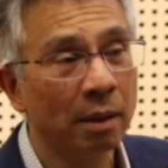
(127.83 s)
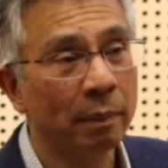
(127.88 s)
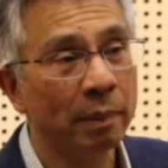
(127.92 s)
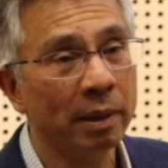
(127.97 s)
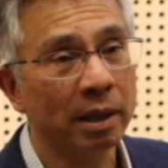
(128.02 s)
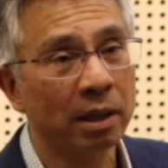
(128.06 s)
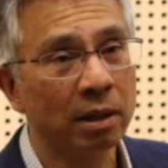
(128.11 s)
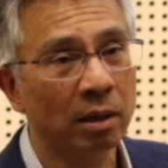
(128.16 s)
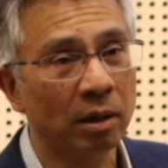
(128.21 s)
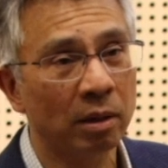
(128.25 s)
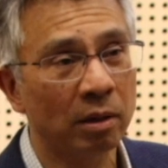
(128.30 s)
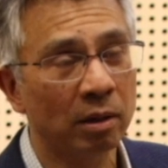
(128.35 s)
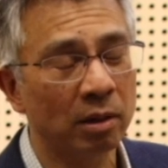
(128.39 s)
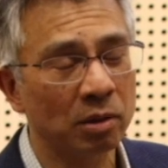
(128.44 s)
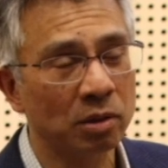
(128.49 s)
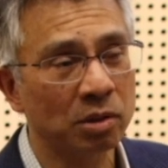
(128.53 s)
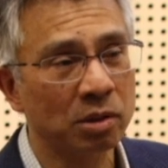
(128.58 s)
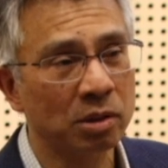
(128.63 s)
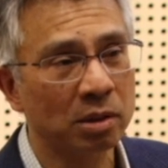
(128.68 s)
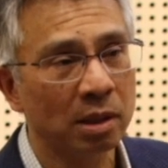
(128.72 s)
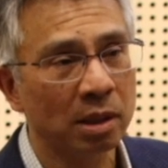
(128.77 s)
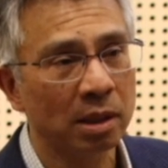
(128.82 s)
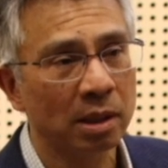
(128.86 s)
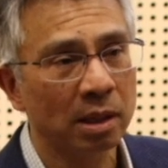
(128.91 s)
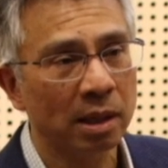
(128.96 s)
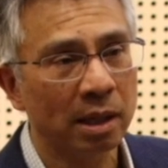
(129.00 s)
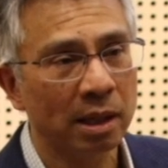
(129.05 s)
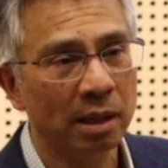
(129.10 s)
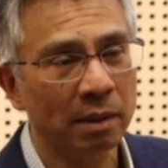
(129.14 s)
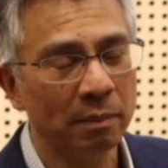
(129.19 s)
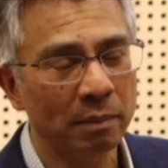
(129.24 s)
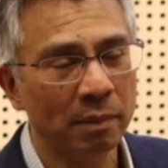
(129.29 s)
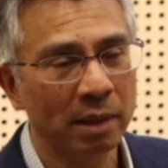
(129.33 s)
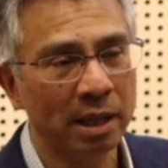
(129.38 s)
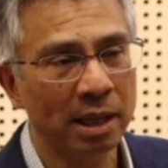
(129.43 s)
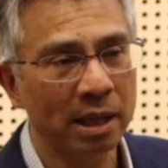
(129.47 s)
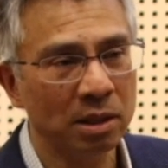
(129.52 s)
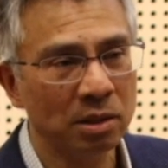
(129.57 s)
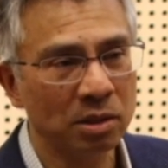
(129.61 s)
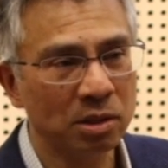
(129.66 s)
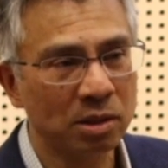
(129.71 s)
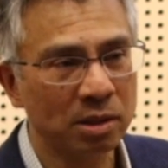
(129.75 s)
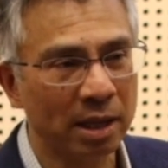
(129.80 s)
because it
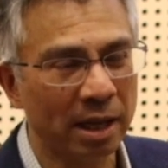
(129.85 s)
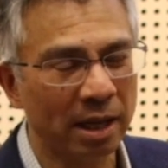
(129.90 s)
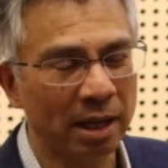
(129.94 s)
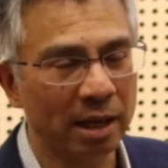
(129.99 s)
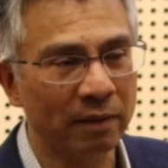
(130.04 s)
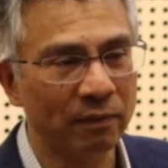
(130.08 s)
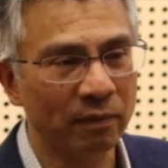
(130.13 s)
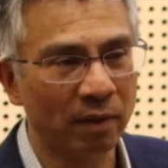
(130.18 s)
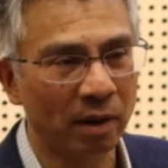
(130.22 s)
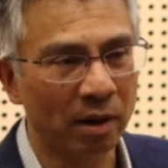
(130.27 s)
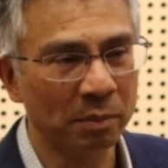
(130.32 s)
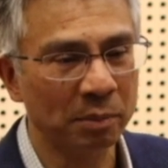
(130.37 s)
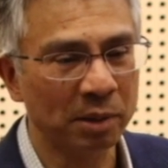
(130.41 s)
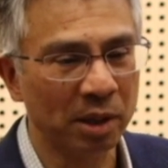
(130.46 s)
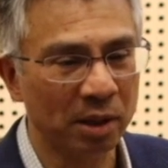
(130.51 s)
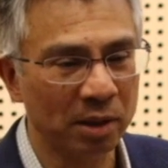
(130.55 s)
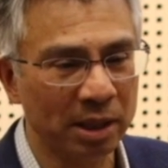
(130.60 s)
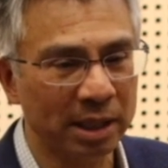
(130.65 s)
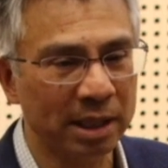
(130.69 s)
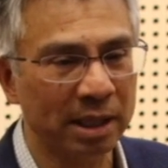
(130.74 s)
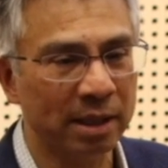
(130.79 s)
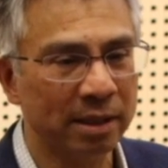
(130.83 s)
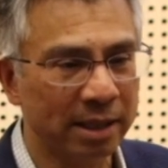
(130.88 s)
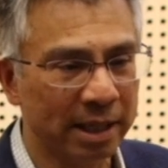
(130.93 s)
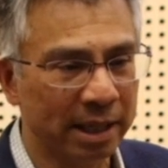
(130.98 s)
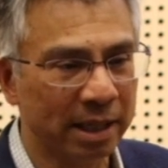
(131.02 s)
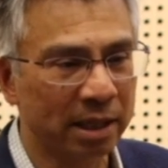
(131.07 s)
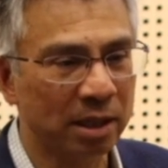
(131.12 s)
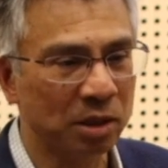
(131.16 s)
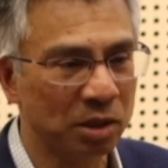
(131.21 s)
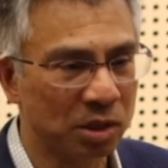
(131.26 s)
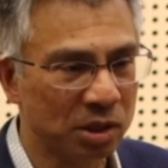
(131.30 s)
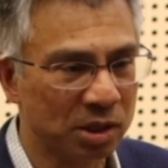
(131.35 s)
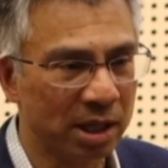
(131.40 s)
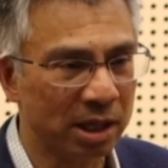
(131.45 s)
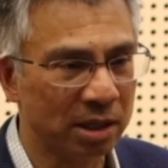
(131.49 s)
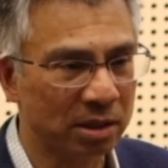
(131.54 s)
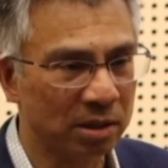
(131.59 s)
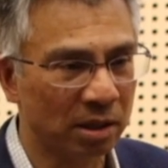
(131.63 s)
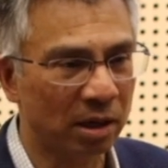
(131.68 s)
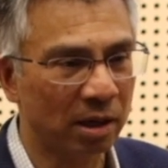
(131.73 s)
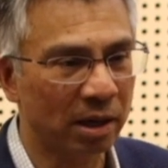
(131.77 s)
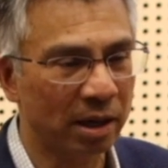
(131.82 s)
means that if I'm going to get their
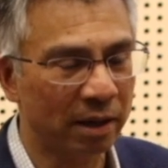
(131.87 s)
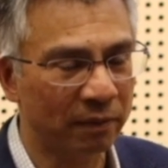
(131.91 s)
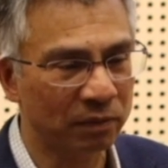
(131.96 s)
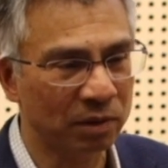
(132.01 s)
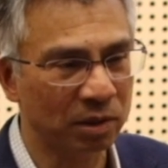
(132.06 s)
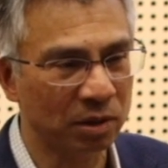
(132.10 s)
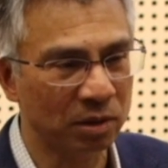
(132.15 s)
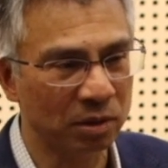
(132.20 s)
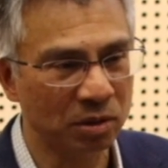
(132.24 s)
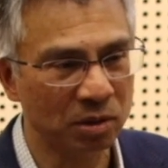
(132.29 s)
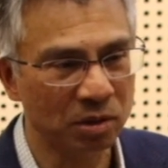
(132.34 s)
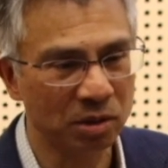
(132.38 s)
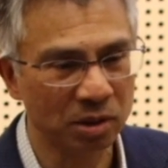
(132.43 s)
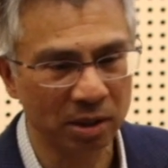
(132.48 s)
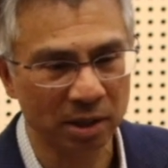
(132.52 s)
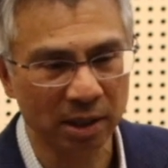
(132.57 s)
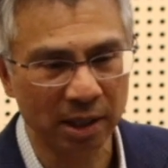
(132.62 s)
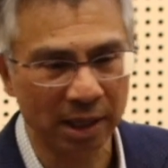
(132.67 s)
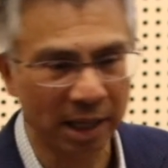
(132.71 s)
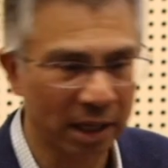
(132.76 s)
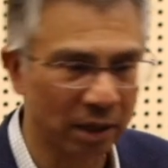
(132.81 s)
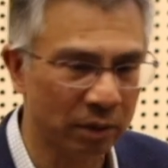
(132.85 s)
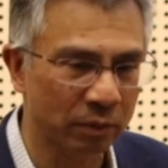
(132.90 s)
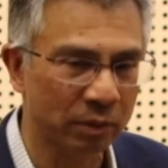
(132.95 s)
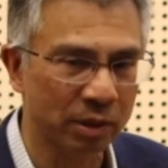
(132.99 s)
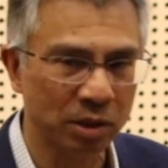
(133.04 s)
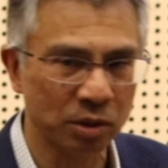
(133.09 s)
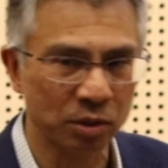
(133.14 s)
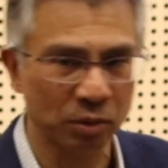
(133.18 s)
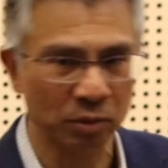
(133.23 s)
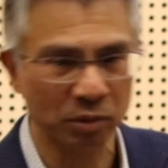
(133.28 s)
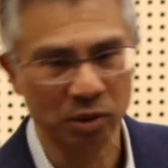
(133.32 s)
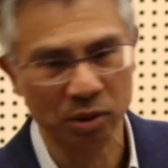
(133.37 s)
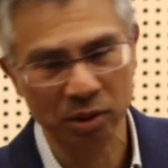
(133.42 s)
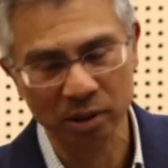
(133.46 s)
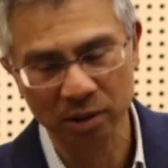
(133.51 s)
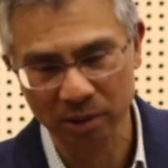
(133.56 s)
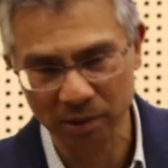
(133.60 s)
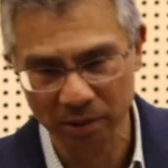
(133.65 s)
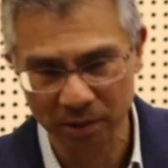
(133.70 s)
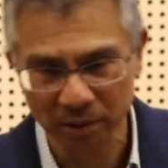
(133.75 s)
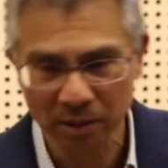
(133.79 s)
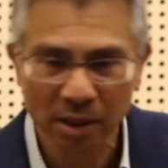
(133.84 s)
consent, I have to use certain language or
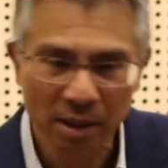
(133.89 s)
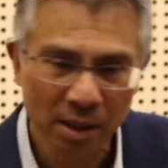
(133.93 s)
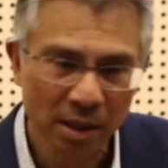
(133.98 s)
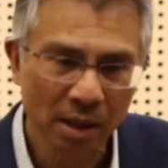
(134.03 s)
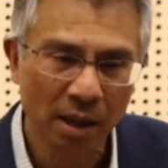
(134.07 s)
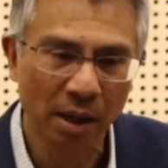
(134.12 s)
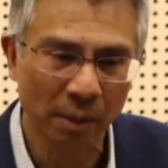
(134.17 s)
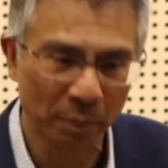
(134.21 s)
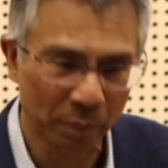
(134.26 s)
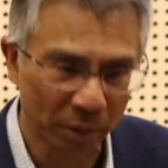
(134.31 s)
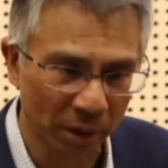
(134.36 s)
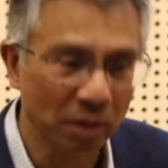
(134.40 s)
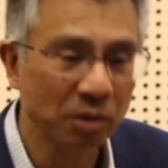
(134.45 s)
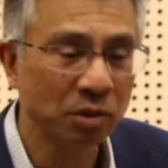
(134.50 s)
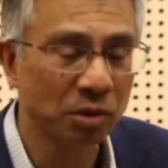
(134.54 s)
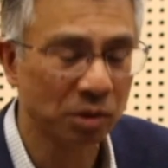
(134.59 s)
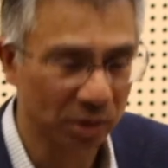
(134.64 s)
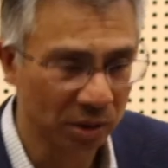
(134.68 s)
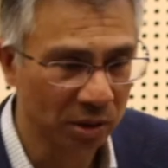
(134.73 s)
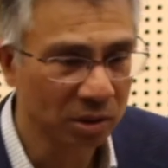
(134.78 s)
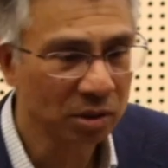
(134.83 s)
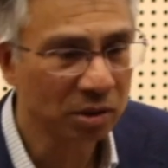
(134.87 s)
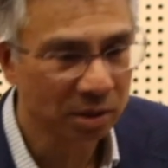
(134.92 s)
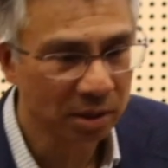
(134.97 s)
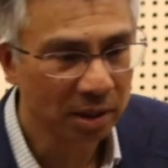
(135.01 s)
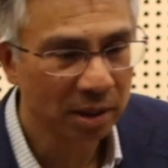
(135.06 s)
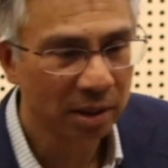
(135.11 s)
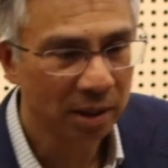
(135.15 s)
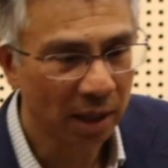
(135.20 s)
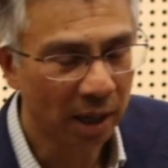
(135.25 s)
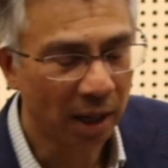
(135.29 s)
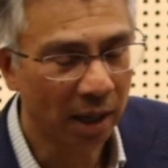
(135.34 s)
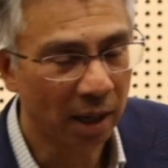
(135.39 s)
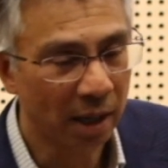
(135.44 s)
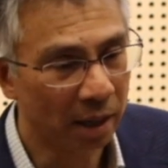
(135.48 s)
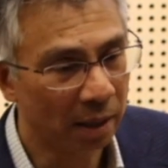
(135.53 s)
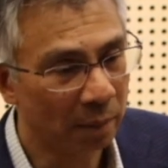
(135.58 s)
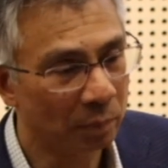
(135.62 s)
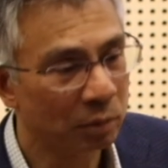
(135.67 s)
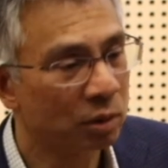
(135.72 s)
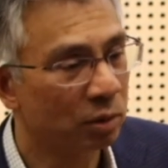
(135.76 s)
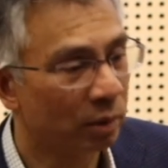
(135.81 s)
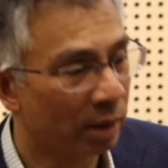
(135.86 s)
certain approaches
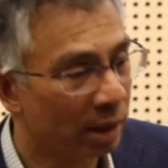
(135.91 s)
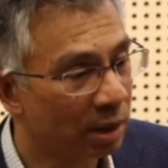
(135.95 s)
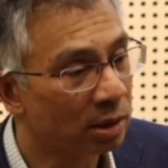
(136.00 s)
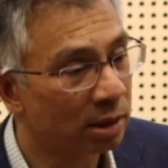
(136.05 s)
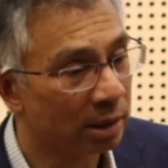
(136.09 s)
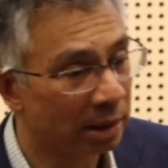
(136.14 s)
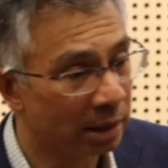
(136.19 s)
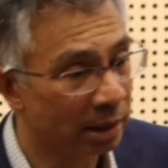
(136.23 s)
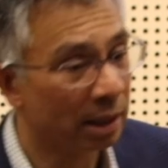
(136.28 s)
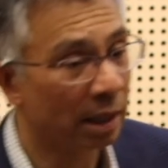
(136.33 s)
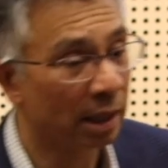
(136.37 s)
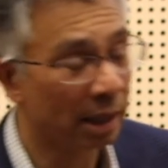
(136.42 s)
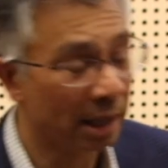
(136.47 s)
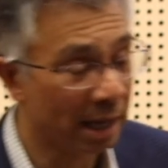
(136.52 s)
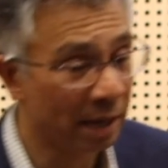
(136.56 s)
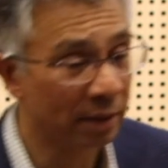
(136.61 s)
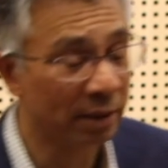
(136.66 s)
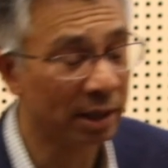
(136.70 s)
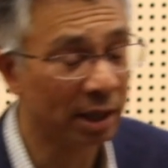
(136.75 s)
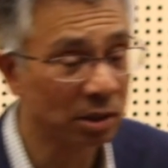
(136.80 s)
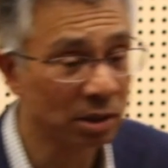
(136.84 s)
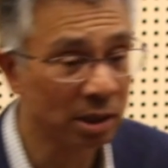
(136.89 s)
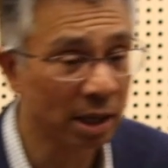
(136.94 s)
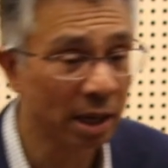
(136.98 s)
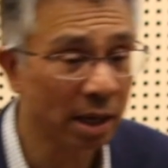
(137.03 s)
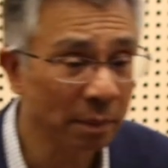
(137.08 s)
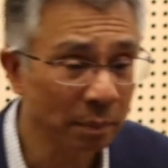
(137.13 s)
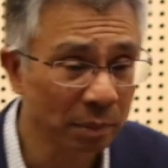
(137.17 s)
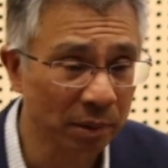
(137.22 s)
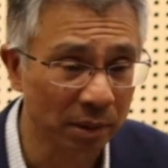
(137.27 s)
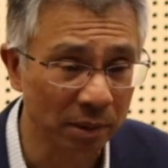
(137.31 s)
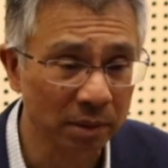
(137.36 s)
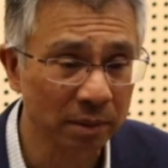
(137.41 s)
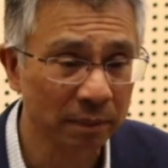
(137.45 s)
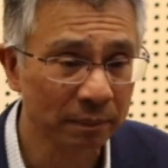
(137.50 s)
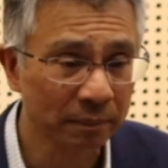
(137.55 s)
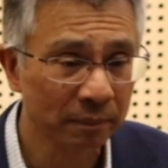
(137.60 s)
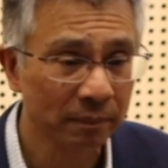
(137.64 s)
um, to actually allow that to happen.